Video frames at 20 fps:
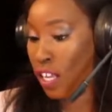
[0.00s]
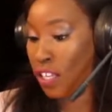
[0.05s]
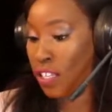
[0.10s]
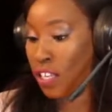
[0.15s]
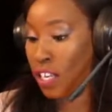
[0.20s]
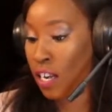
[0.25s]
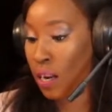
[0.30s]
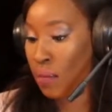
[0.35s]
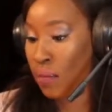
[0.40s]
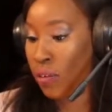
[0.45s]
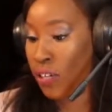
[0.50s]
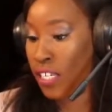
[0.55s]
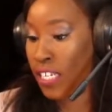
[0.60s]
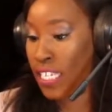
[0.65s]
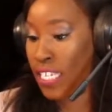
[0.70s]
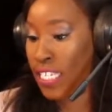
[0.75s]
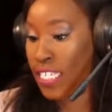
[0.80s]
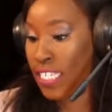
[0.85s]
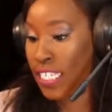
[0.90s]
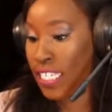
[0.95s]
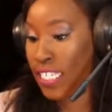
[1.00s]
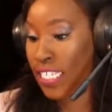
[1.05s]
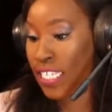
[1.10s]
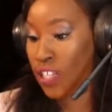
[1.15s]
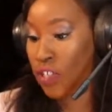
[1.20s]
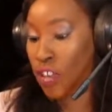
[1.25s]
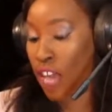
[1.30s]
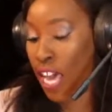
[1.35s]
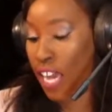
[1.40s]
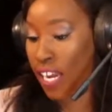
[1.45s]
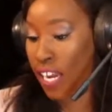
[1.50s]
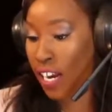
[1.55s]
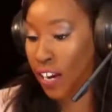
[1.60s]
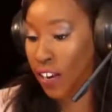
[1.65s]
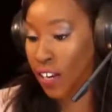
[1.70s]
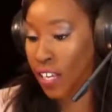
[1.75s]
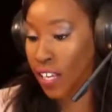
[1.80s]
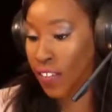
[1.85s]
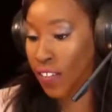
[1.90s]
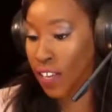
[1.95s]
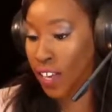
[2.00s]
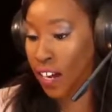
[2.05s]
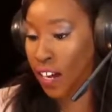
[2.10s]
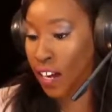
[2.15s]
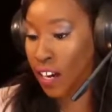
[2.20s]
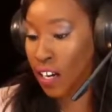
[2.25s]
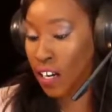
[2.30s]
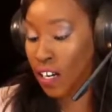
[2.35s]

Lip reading: The number is in the chat area there.